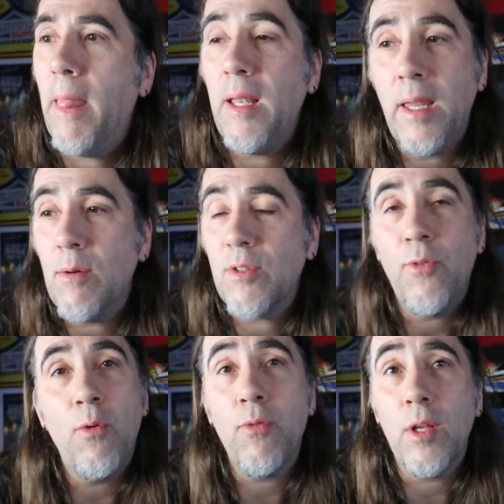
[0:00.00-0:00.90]
and now it's
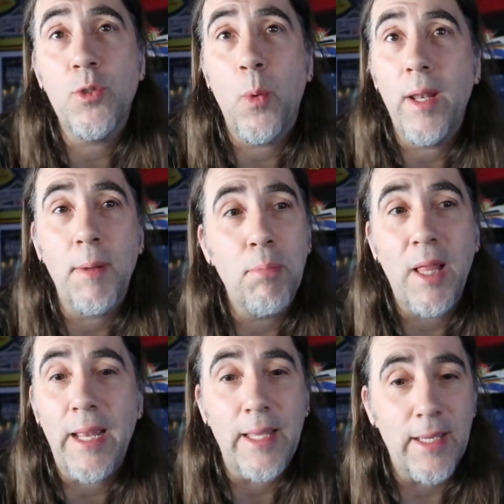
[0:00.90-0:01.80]
full-fledged wedding
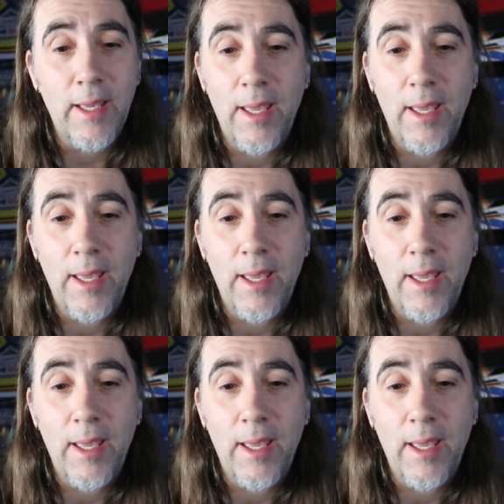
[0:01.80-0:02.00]
planning